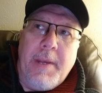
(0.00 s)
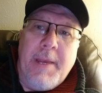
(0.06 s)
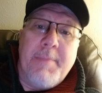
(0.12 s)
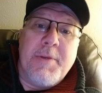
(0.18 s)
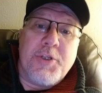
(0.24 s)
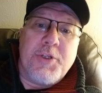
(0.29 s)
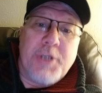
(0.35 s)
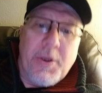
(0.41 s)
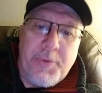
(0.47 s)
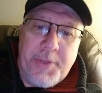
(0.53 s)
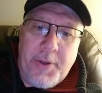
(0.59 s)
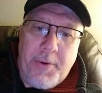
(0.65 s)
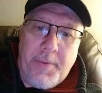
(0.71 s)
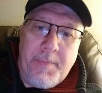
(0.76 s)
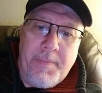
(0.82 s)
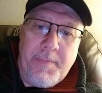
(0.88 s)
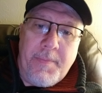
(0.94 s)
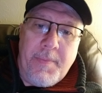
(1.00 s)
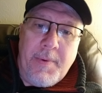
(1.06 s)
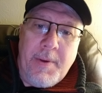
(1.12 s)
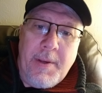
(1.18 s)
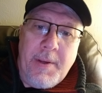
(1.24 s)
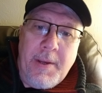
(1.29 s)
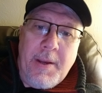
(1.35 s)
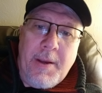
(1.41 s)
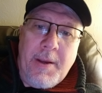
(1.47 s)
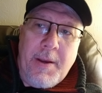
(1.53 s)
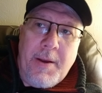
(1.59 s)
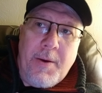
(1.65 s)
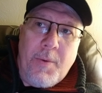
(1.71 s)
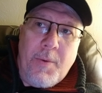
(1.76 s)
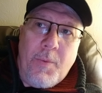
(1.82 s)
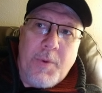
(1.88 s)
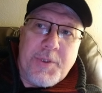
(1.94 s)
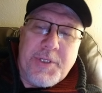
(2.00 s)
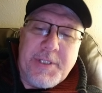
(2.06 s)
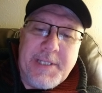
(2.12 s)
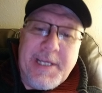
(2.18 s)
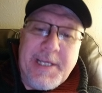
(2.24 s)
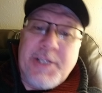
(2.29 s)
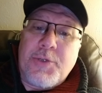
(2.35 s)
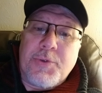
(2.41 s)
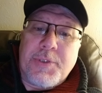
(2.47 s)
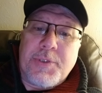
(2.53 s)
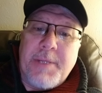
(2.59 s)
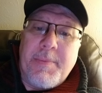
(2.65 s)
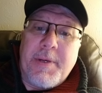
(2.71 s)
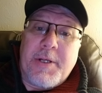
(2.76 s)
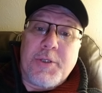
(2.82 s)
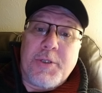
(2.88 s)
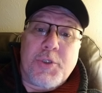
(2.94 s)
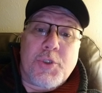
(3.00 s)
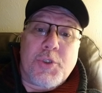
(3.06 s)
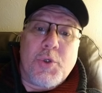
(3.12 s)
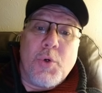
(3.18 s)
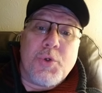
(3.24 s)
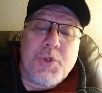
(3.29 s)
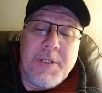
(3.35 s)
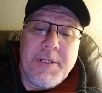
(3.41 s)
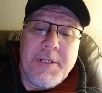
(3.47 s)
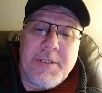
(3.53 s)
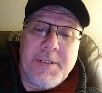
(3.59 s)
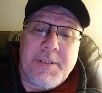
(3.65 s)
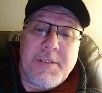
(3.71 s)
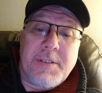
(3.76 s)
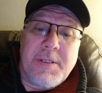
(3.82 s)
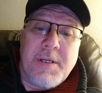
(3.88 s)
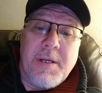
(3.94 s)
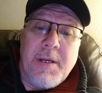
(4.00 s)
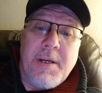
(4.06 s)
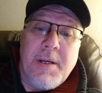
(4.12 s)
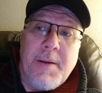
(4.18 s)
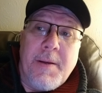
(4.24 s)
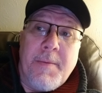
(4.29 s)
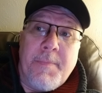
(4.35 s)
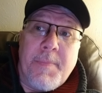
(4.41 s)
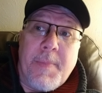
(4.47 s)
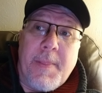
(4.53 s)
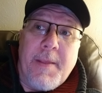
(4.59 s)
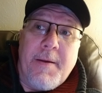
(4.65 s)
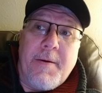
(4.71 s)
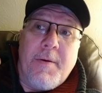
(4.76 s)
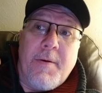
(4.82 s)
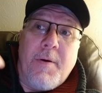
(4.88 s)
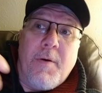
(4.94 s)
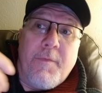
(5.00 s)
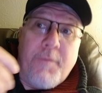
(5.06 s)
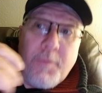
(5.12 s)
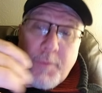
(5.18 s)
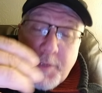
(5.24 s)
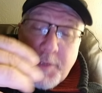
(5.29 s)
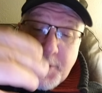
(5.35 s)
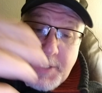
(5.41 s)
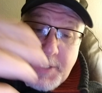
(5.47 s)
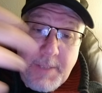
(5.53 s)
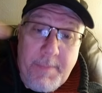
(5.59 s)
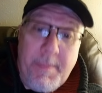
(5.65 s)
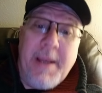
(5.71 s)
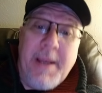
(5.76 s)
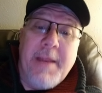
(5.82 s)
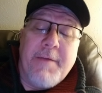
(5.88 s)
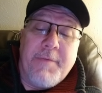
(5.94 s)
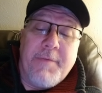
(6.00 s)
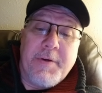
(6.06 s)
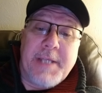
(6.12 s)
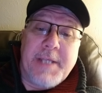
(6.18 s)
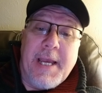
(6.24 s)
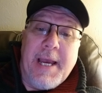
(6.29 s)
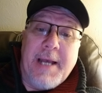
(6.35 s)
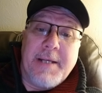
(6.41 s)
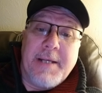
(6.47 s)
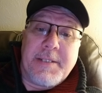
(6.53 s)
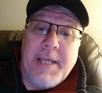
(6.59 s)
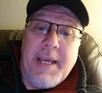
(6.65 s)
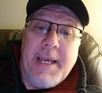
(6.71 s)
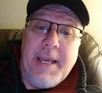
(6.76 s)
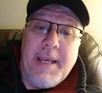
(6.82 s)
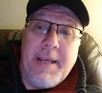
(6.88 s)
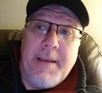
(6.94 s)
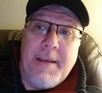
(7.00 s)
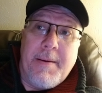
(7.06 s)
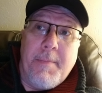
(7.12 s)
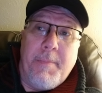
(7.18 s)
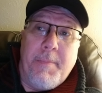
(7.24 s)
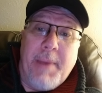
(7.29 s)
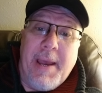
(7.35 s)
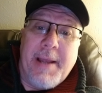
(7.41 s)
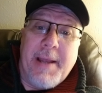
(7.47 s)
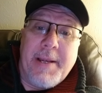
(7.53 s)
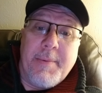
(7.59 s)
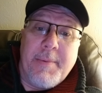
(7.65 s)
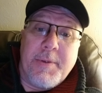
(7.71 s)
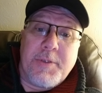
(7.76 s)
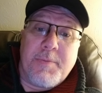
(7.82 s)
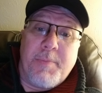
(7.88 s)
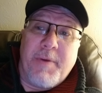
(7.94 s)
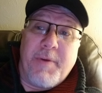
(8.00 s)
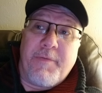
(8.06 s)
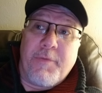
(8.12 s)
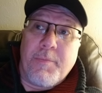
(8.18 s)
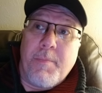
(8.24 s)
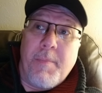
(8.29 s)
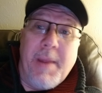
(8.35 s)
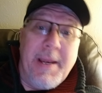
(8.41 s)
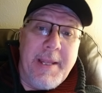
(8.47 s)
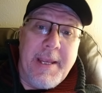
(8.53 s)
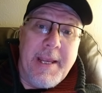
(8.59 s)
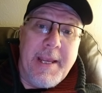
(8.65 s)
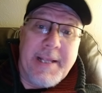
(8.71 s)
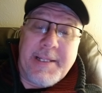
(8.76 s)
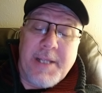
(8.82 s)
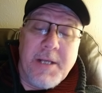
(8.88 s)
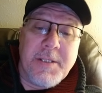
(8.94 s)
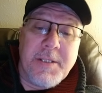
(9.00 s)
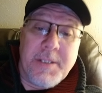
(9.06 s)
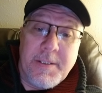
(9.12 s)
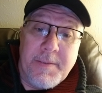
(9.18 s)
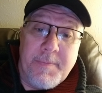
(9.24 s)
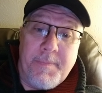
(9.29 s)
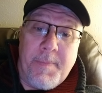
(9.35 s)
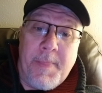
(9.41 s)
image out there, which is interesting because socialists, for many of us, it has a bad image, but for many it doesn't.